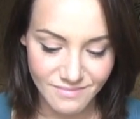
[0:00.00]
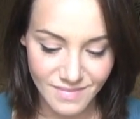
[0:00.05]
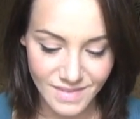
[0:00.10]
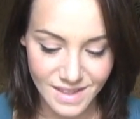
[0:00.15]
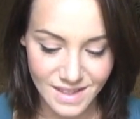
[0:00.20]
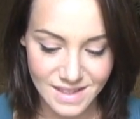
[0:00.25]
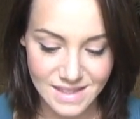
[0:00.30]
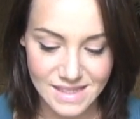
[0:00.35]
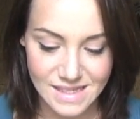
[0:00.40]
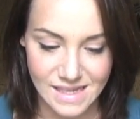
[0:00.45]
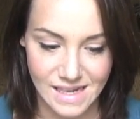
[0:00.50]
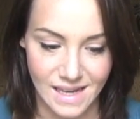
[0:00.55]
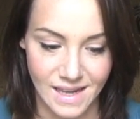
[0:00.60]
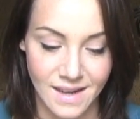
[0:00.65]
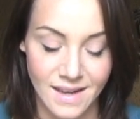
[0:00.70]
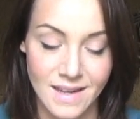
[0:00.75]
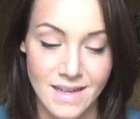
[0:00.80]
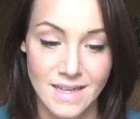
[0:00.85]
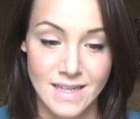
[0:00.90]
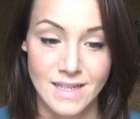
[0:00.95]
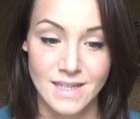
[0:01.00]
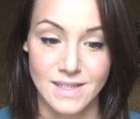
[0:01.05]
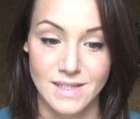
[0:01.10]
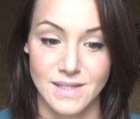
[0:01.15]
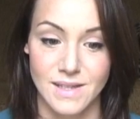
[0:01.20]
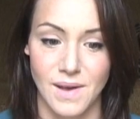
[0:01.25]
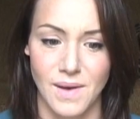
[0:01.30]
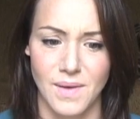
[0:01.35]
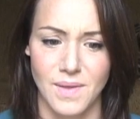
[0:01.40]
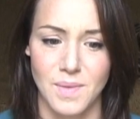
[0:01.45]
Let's see.
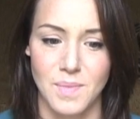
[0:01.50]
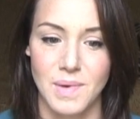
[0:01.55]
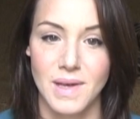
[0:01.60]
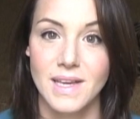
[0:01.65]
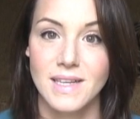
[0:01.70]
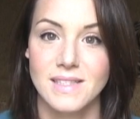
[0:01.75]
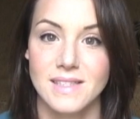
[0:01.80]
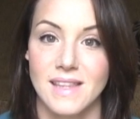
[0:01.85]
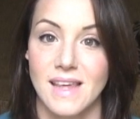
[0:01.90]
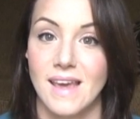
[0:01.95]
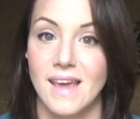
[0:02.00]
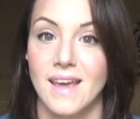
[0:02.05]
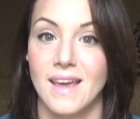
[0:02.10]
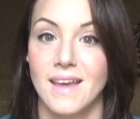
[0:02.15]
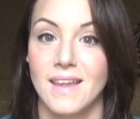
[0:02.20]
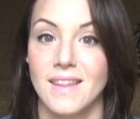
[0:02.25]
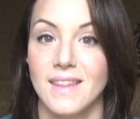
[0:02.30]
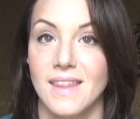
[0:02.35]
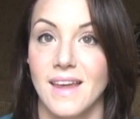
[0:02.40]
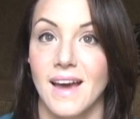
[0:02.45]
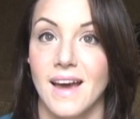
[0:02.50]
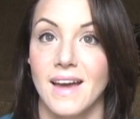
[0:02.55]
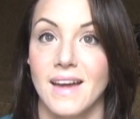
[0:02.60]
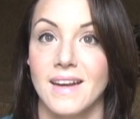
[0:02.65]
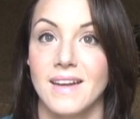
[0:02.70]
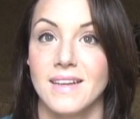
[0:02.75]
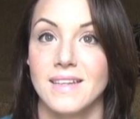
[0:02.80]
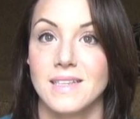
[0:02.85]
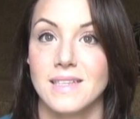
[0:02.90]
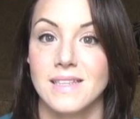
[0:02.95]
So the biggest thing that
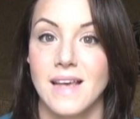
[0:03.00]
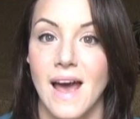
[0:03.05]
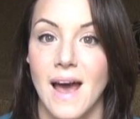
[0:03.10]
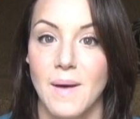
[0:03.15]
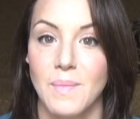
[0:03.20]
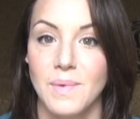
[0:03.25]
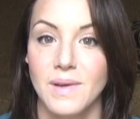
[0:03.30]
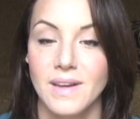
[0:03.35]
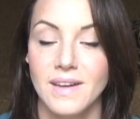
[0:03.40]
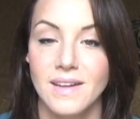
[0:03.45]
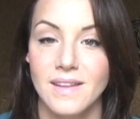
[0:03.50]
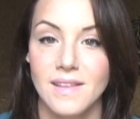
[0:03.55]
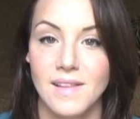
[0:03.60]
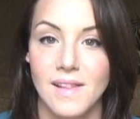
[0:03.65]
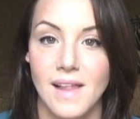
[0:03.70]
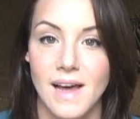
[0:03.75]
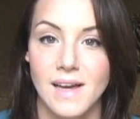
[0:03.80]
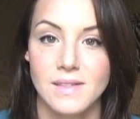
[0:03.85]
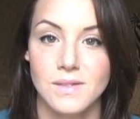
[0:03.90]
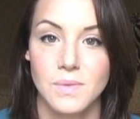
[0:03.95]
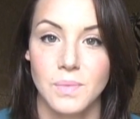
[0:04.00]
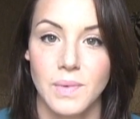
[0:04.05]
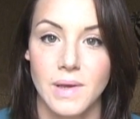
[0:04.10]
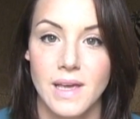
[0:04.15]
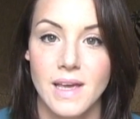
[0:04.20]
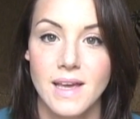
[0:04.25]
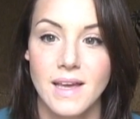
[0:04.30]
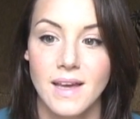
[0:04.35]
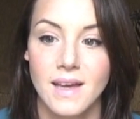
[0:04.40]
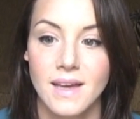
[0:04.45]
has happened in the last
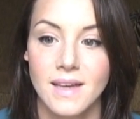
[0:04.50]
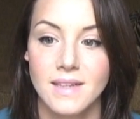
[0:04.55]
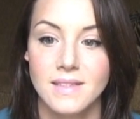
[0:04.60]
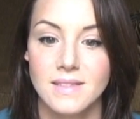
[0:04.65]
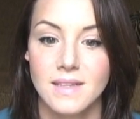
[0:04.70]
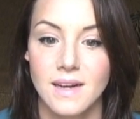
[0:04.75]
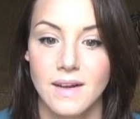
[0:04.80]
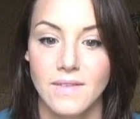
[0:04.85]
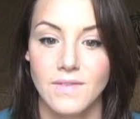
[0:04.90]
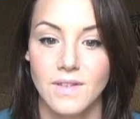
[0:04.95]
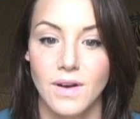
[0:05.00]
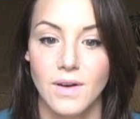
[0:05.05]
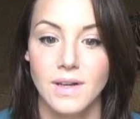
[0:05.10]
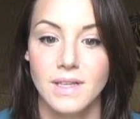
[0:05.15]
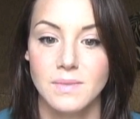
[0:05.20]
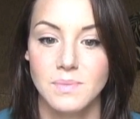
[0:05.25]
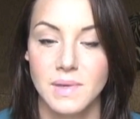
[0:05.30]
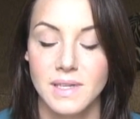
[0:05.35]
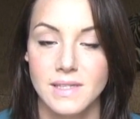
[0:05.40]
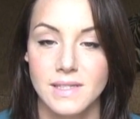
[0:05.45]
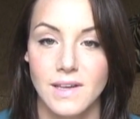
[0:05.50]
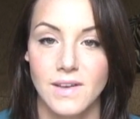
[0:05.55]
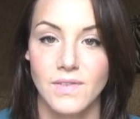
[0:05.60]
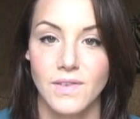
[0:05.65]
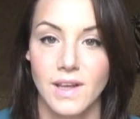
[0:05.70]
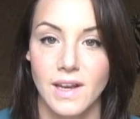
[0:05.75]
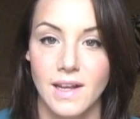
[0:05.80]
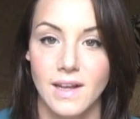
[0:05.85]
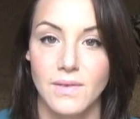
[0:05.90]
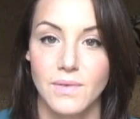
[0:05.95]
week is that I've noticed myself
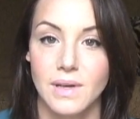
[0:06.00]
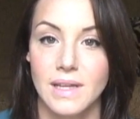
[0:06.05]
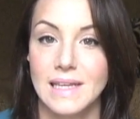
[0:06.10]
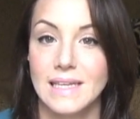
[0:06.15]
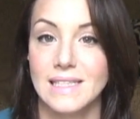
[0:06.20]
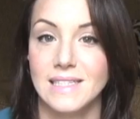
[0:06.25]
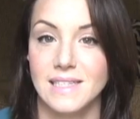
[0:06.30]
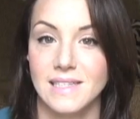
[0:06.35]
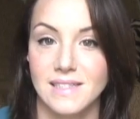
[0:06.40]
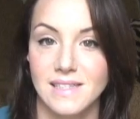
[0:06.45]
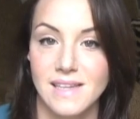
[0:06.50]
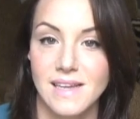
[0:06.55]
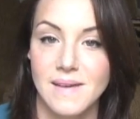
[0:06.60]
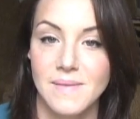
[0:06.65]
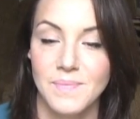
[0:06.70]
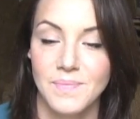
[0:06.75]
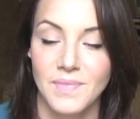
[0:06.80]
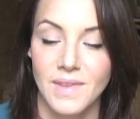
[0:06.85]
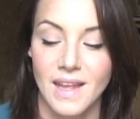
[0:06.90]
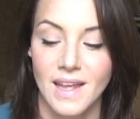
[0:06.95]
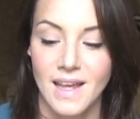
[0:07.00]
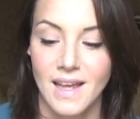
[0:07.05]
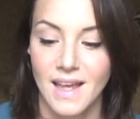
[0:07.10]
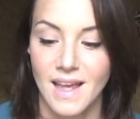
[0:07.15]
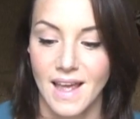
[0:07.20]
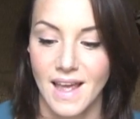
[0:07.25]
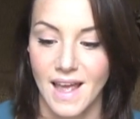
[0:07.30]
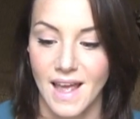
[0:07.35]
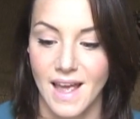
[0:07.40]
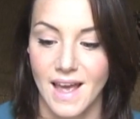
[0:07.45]
getting really dizzy,
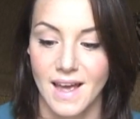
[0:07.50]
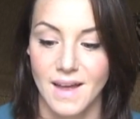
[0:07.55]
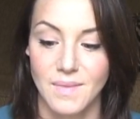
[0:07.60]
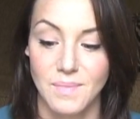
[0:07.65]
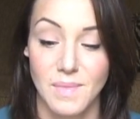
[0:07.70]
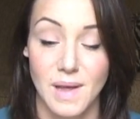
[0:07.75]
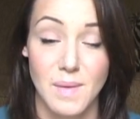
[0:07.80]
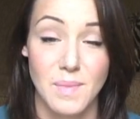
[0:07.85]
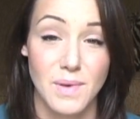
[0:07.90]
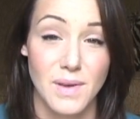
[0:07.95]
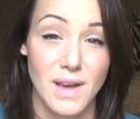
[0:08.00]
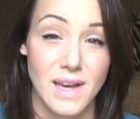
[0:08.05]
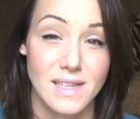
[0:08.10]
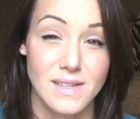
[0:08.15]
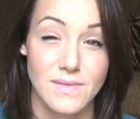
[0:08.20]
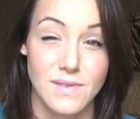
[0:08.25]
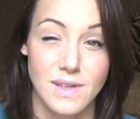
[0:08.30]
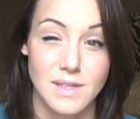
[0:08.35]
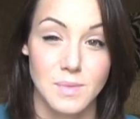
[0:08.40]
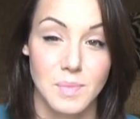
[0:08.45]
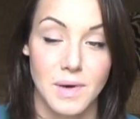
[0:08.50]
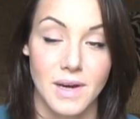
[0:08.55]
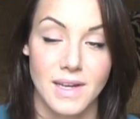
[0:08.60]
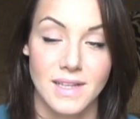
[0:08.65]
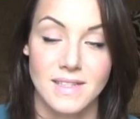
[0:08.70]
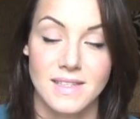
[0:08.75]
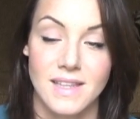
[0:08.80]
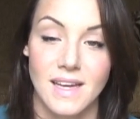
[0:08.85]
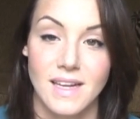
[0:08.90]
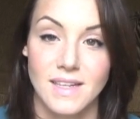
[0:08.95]
and maybe you guys have
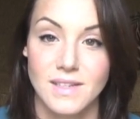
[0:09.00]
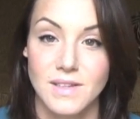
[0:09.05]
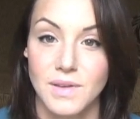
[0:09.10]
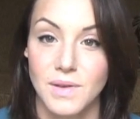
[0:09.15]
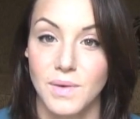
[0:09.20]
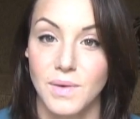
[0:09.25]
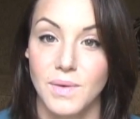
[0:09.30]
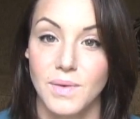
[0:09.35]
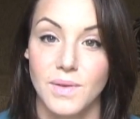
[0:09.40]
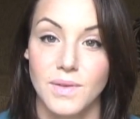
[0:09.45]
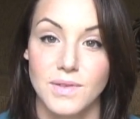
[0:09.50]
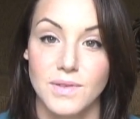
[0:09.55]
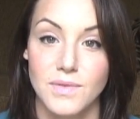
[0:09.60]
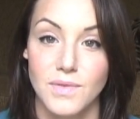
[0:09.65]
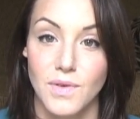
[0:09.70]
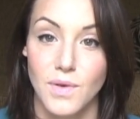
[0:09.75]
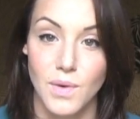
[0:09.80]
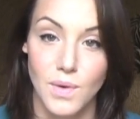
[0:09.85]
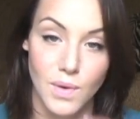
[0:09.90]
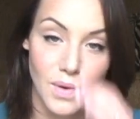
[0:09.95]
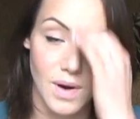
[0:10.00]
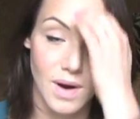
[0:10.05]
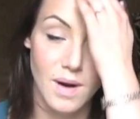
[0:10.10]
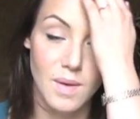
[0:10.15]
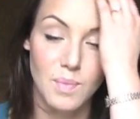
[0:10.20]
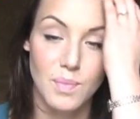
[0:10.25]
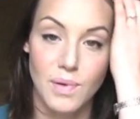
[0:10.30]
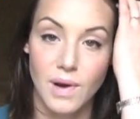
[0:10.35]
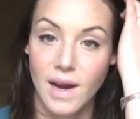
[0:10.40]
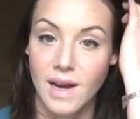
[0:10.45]
experienced that too, those of you who
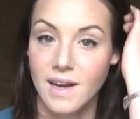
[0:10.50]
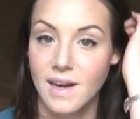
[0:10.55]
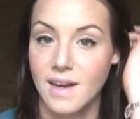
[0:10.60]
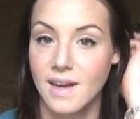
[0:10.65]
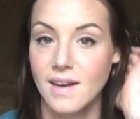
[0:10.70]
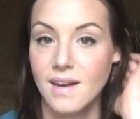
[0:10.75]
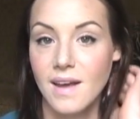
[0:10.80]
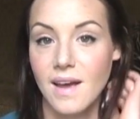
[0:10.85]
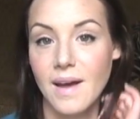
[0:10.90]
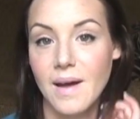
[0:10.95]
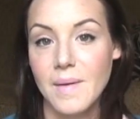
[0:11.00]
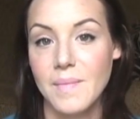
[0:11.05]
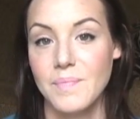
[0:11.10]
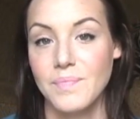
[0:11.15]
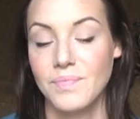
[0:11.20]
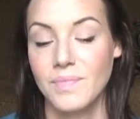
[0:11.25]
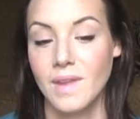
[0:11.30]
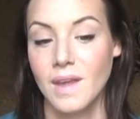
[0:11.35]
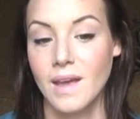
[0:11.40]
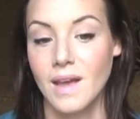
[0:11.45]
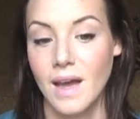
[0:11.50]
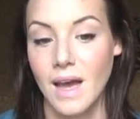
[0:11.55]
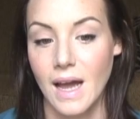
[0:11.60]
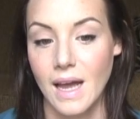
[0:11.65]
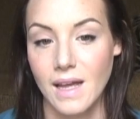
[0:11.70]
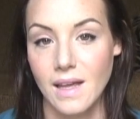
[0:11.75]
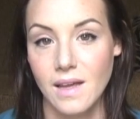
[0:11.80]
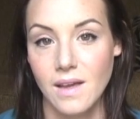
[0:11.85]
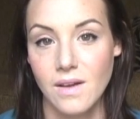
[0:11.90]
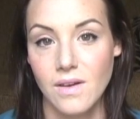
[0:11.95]
are pregnant.
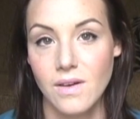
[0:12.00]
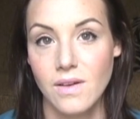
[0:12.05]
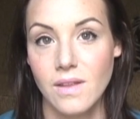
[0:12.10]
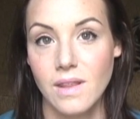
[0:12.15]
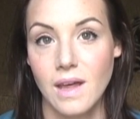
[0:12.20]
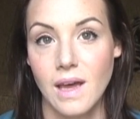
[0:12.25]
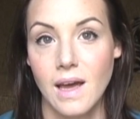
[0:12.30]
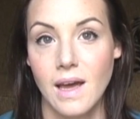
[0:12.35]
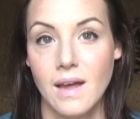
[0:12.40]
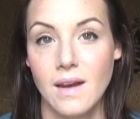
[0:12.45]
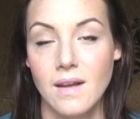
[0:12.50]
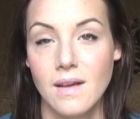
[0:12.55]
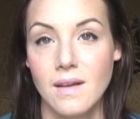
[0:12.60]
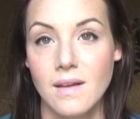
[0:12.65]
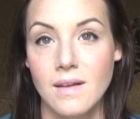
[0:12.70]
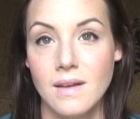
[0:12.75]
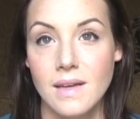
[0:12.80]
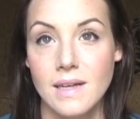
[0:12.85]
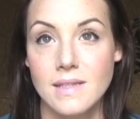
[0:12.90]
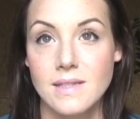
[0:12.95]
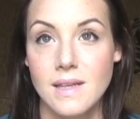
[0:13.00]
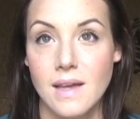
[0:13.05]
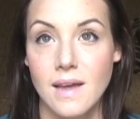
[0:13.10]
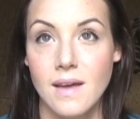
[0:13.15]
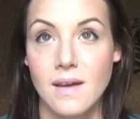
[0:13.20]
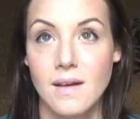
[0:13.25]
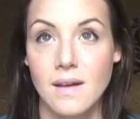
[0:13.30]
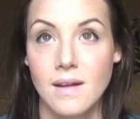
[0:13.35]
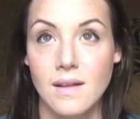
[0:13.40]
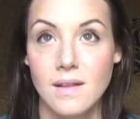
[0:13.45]
I hear that it's
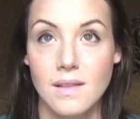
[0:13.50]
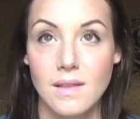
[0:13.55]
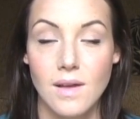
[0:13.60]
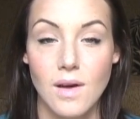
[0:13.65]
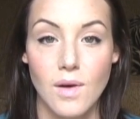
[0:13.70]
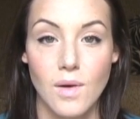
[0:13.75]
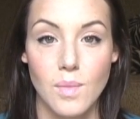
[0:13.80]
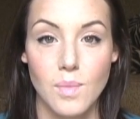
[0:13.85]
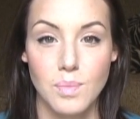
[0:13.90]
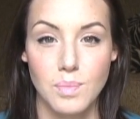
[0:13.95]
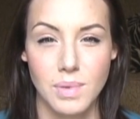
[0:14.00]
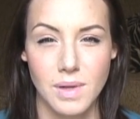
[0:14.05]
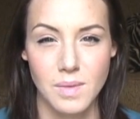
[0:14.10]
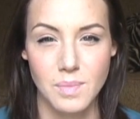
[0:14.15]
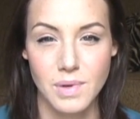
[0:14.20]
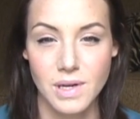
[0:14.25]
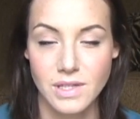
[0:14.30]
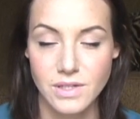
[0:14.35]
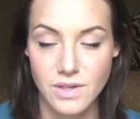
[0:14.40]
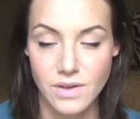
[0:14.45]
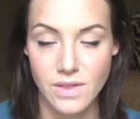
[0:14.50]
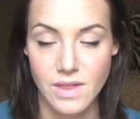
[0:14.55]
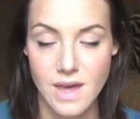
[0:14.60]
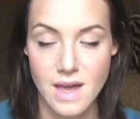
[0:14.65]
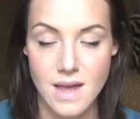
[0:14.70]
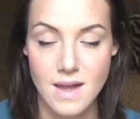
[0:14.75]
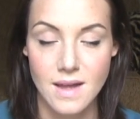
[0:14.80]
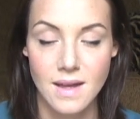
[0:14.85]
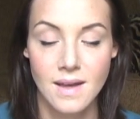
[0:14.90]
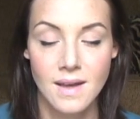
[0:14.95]
like a low blood pressure
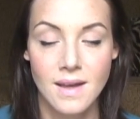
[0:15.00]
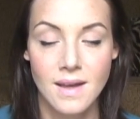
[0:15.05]
thing,